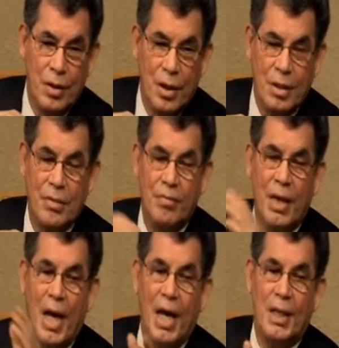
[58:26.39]
It's
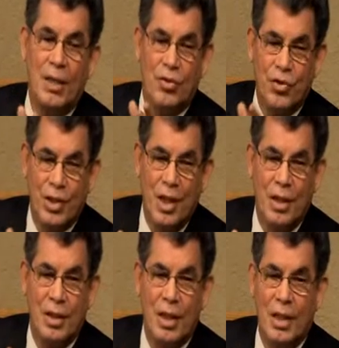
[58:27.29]
man in
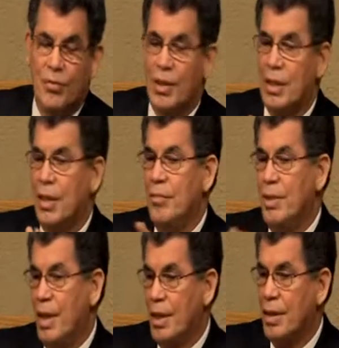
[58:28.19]
sin that had become
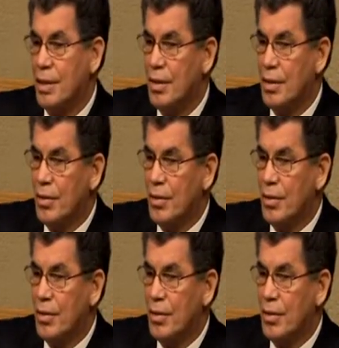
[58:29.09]
naked.